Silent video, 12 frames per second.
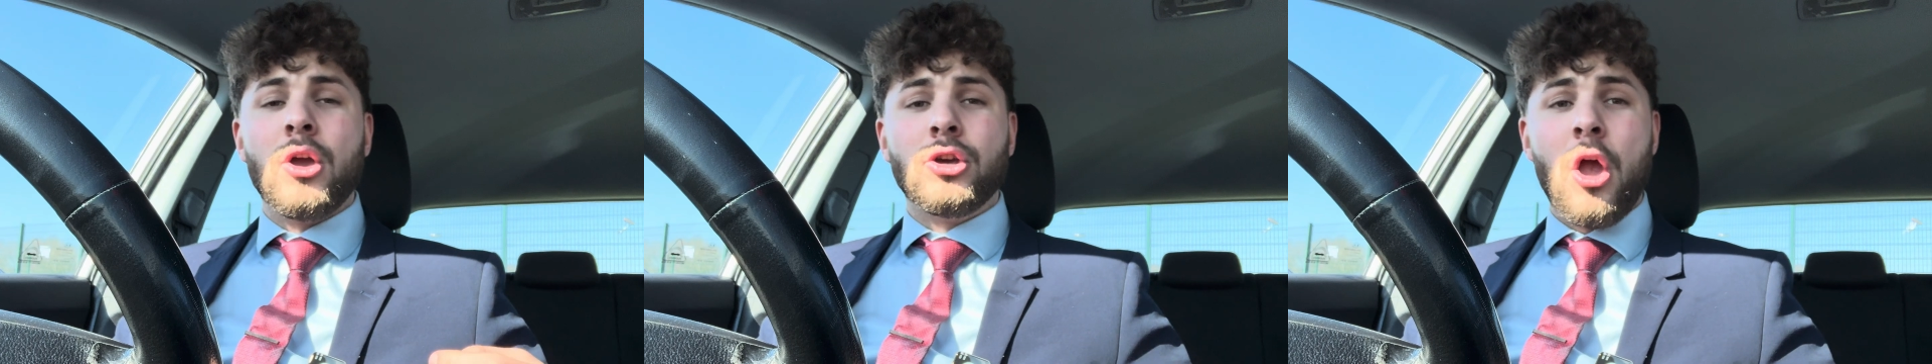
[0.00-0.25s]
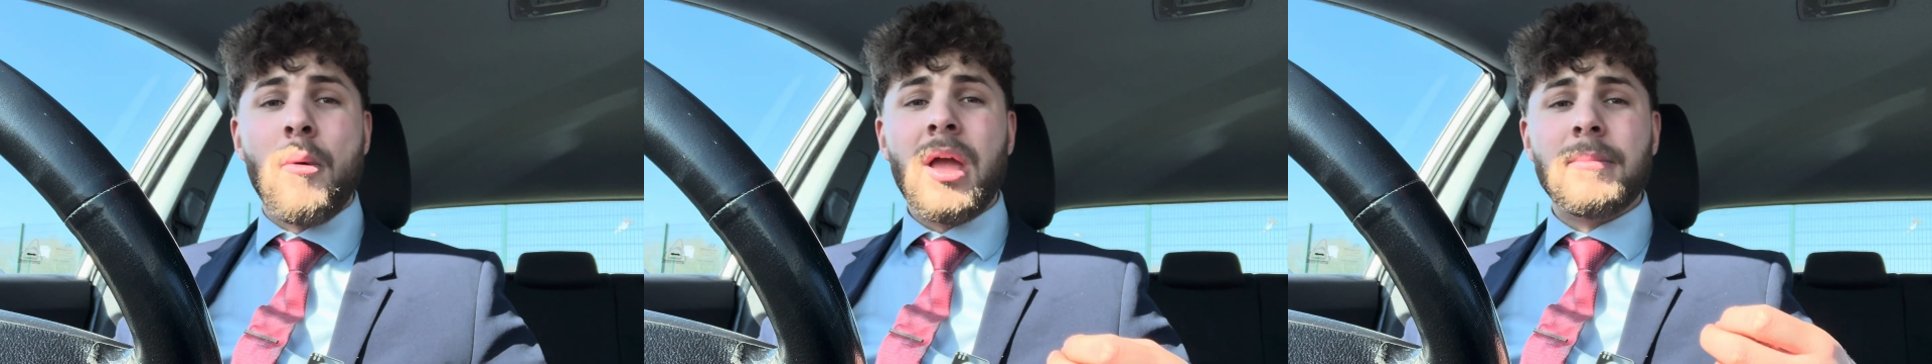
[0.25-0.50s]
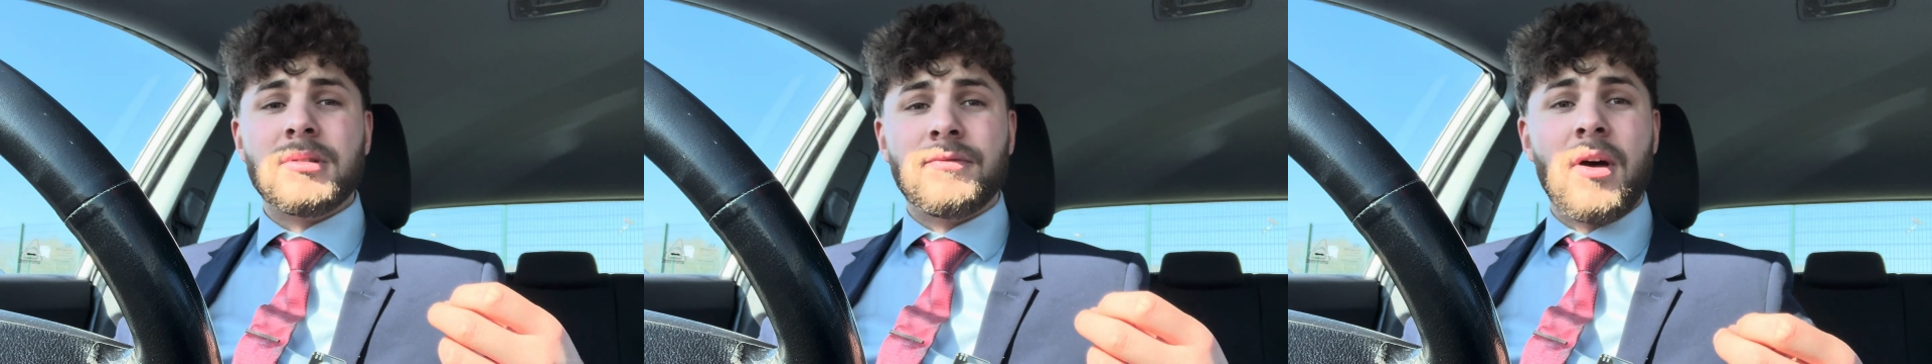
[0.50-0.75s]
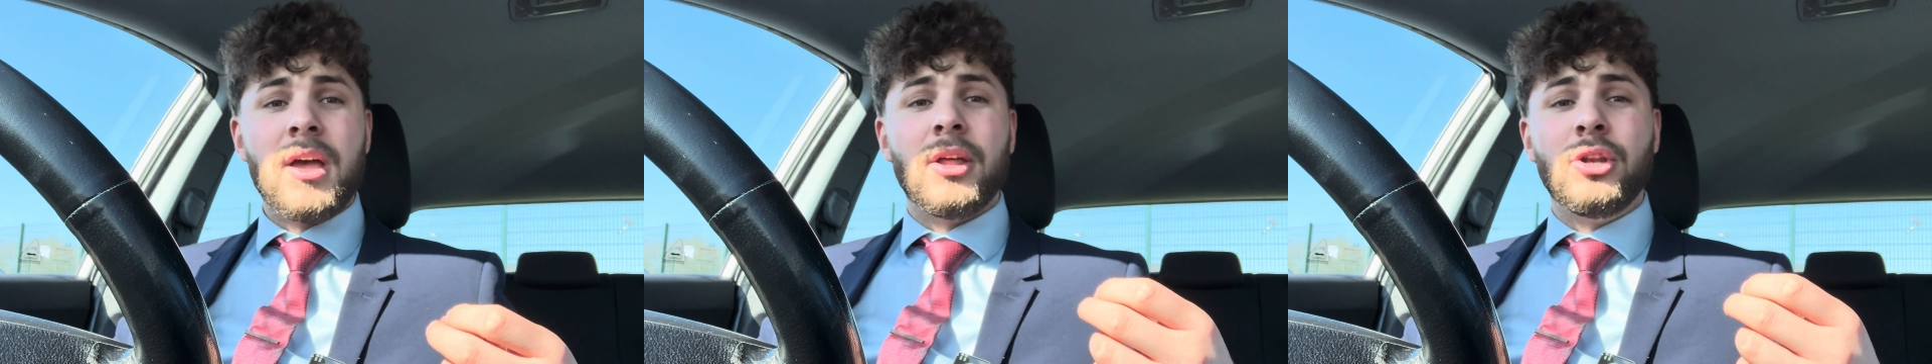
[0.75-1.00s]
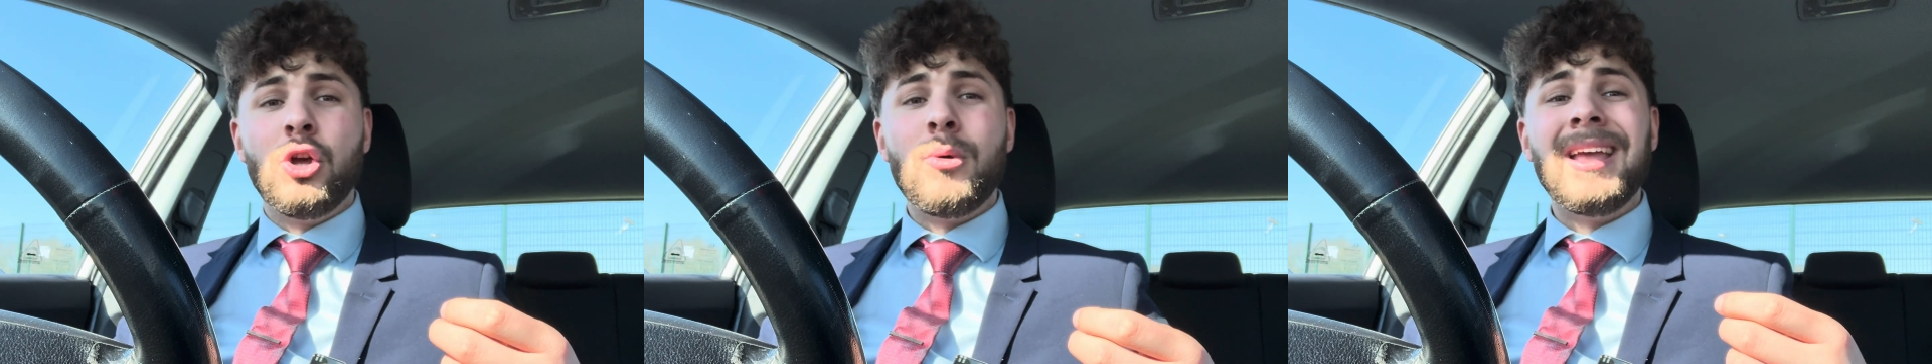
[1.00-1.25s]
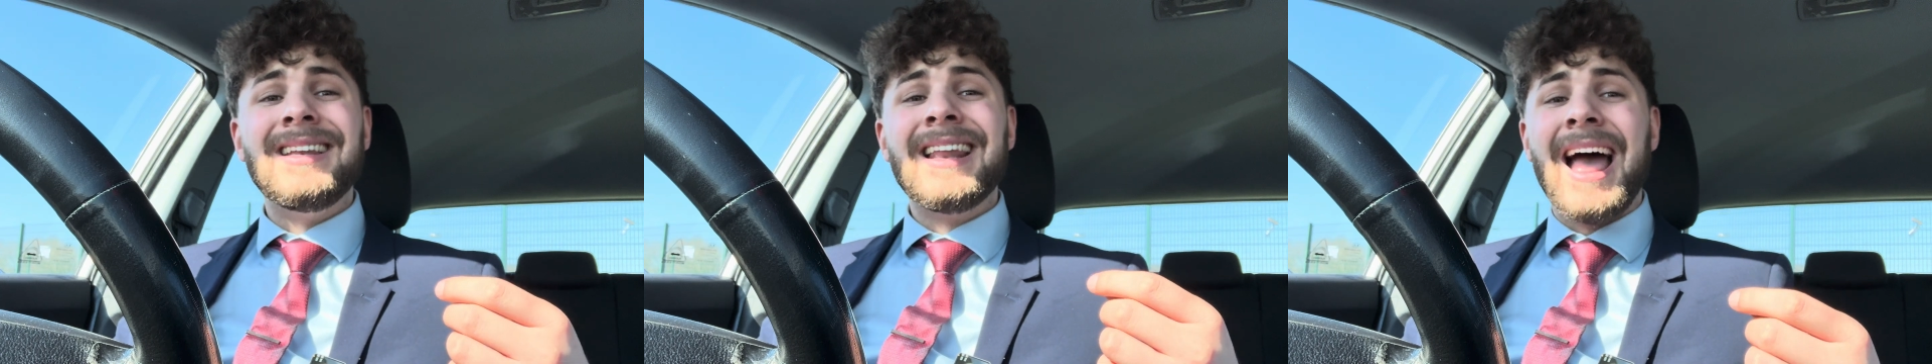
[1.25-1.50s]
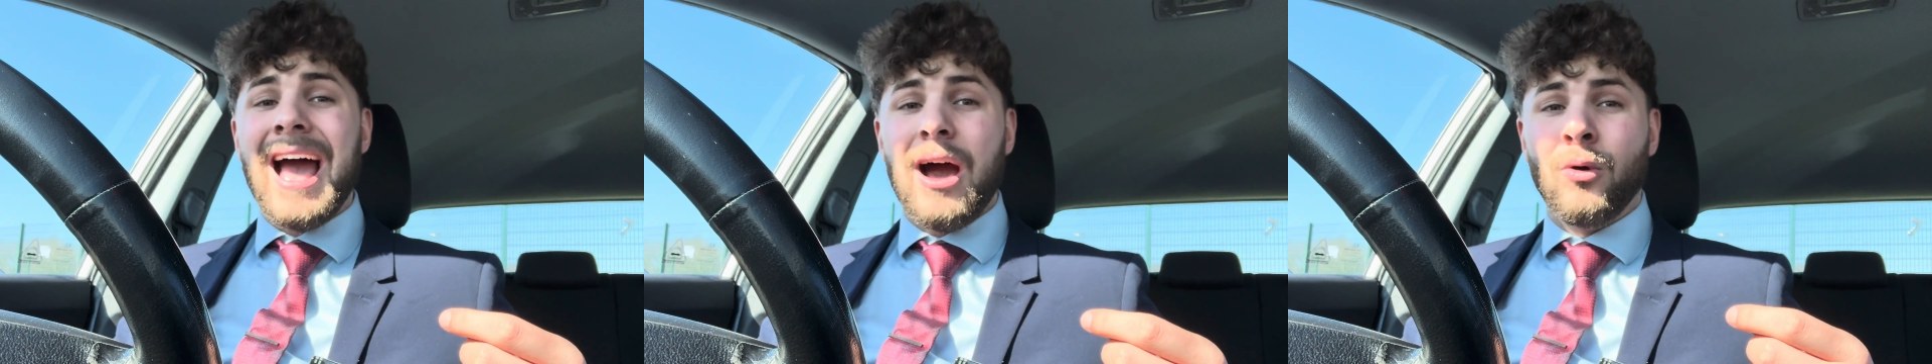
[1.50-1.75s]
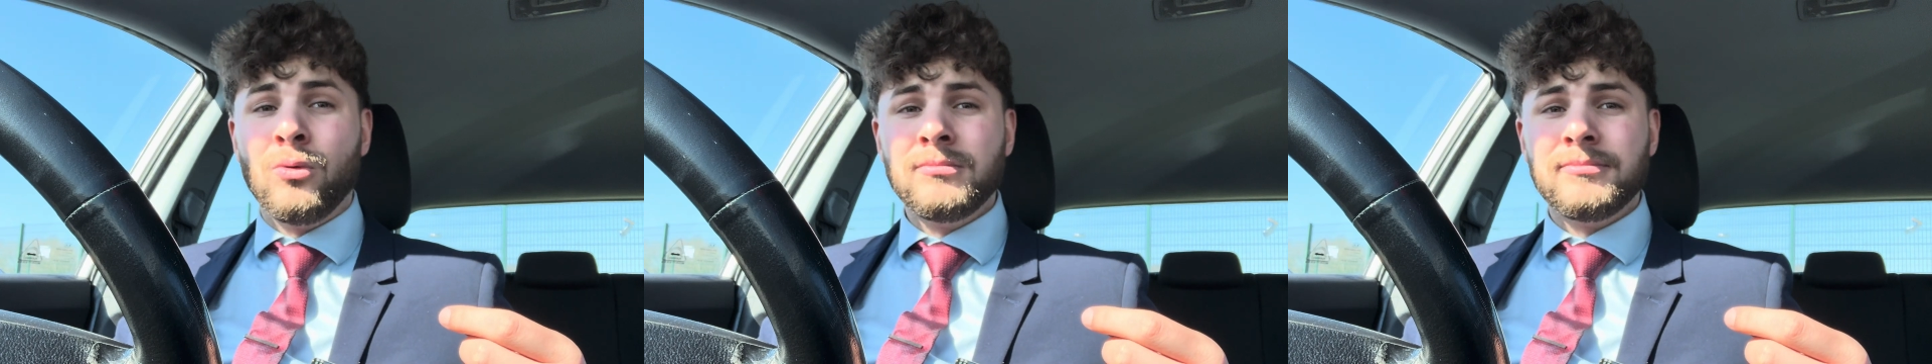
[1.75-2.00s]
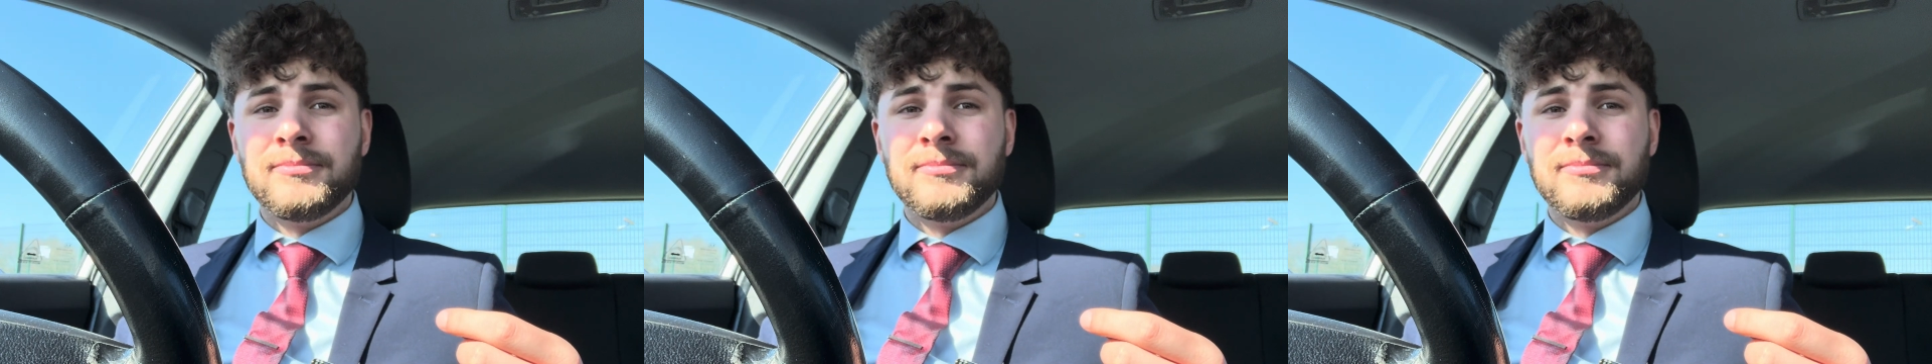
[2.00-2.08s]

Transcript: Going up to fight Inoue now,